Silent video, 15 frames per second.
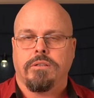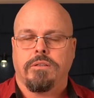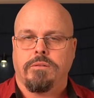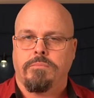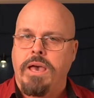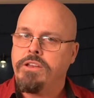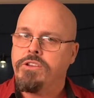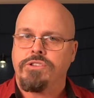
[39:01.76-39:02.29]
the
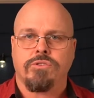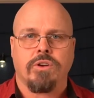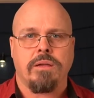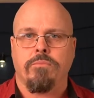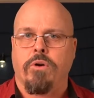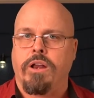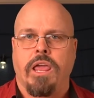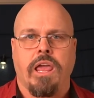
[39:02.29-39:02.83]
magistrate
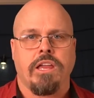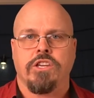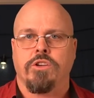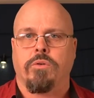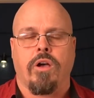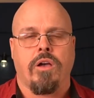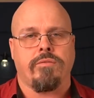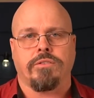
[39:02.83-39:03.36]
might hand
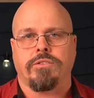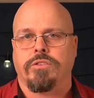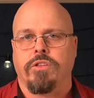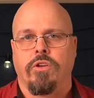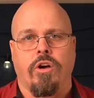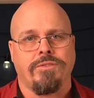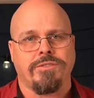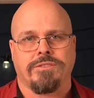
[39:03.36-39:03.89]
you over to the
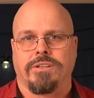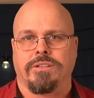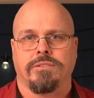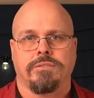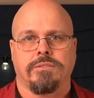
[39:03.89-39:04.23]
officer,